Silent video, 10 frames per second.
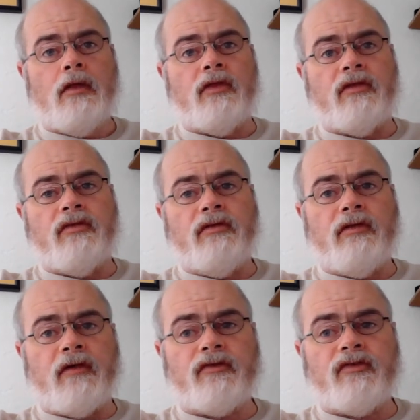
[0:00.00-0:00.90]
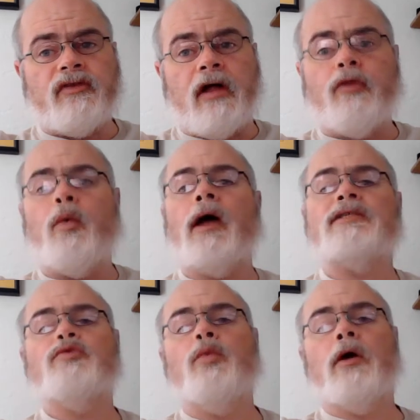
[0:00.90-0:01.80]
the desert
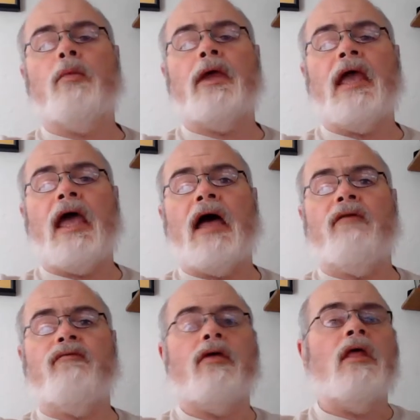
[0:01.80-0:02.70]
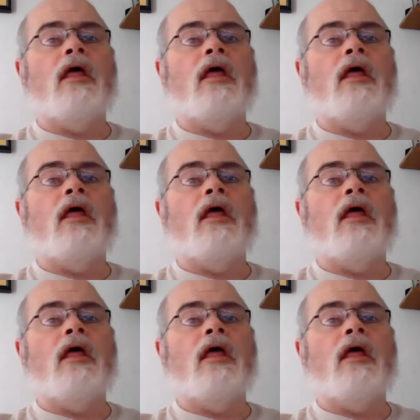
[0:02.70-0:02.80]
southwest, where we have